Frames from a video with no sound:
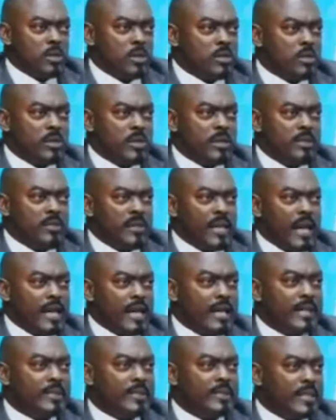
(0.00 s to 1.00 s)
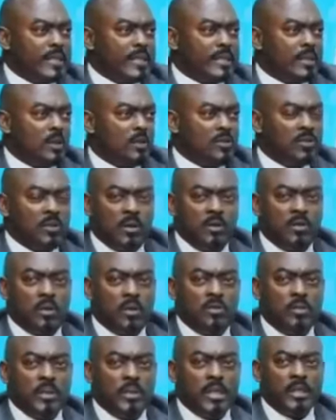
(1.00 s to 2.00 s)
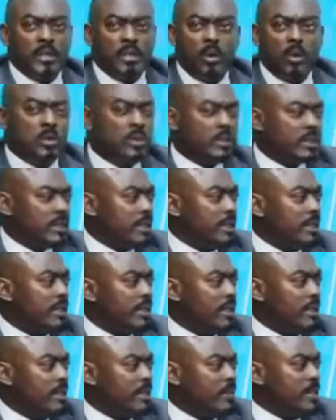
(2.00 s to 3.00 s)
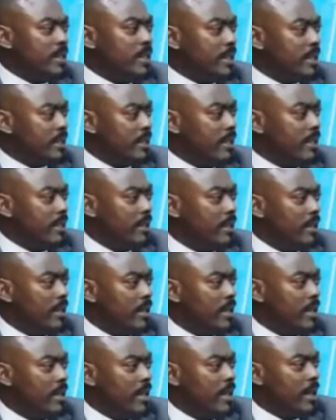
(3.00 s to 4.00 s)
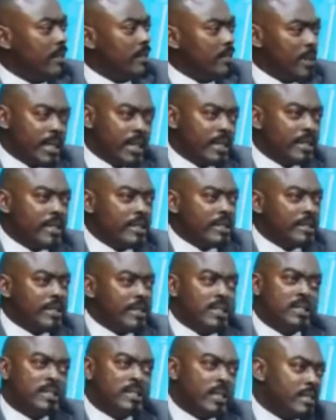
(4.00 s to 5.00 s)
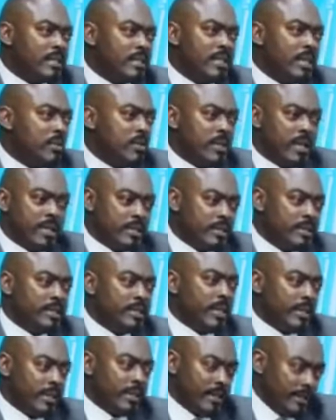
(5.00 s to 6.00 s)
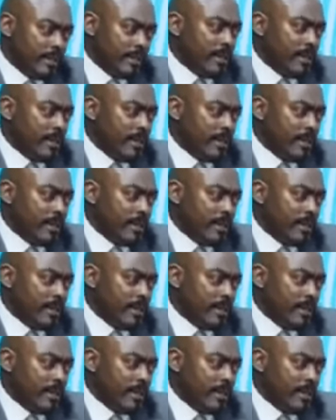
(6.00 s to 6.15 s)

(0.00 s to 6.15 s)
was not living under a threat of being ousted immediately, but at least he sat down and decided,